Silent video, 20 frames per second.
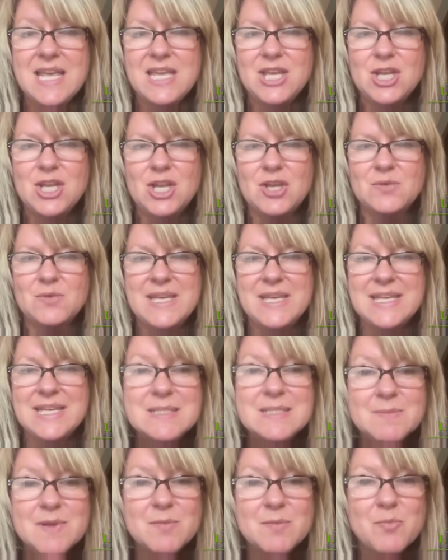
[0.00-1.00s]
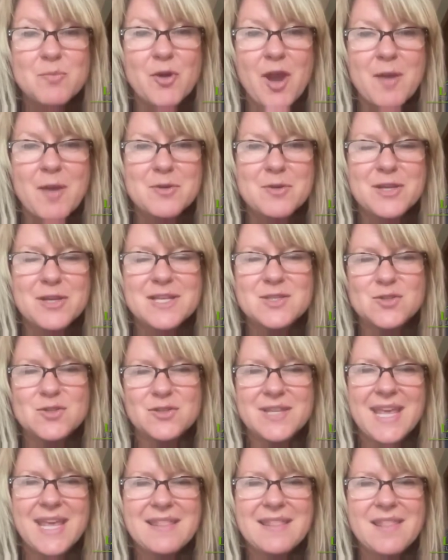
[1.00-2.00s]
easement properties or
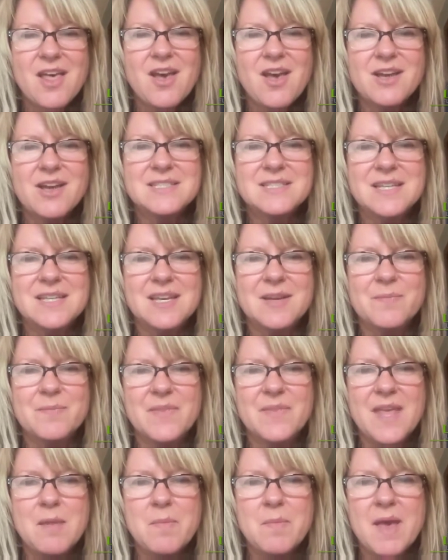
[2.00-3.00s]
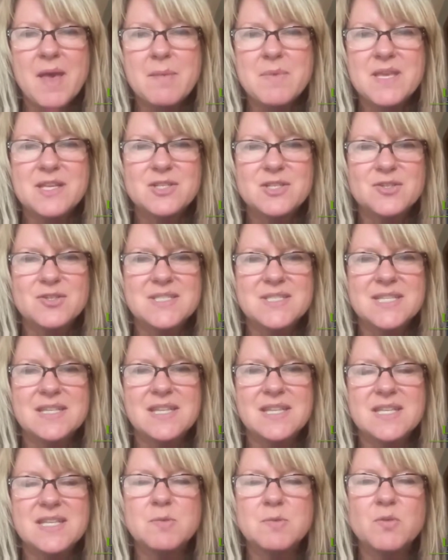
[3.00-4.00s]
landlocked, they might be interested in these.